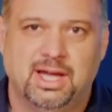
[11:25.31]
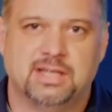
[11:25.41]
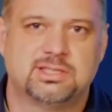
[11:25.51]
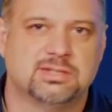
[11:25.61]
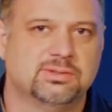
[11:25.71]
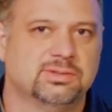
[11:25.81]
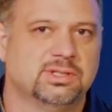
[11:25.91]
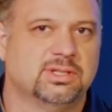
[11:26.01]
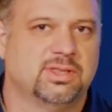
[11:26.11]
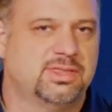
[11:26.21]
And
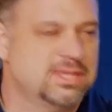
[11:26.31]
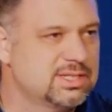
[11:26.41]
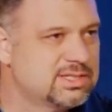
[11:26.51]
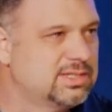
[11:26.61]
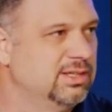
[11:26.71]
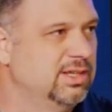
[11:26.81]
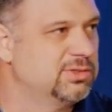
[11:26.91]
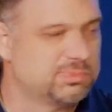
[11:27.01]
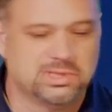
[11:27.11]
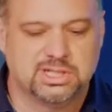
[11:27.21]
so, this
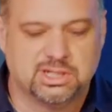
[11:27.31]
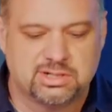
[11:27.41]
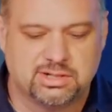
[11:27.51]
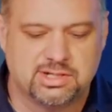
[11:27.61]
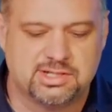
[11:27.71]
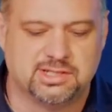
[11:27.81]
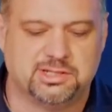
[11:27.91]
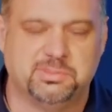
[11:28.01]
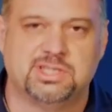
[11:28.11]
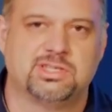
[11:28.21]
is really encouraging
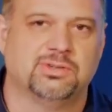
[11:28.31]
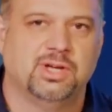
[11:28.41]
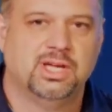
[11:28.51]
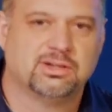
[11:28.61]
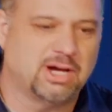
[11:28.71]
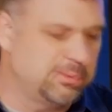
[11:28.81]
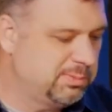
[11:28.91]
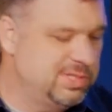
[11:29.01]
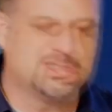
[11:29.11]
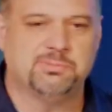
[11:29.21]
to me. So, grab your
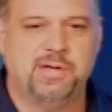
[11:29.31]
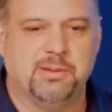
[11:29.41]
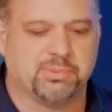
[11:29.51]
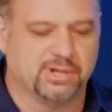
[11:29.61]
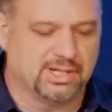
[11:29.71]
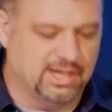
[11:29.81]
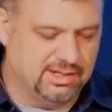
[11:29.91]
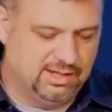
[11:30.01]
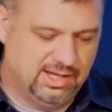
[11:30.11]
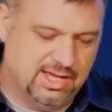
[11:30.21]
piece of paper
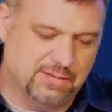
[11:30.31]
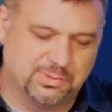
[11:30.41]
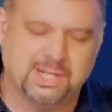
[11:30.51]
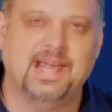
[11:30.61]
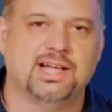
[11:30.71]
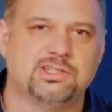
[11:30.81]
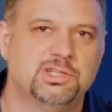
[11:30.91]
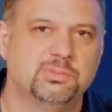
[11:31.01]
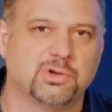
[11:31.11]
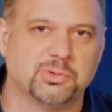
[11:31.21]
again, and we're going to add
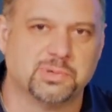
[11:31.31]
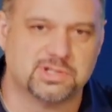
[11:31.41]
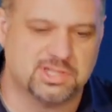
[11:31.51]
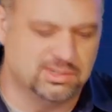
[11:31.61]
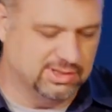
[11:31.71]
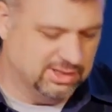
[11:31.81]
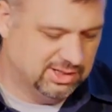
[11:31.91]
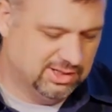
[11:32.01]
two more words to it.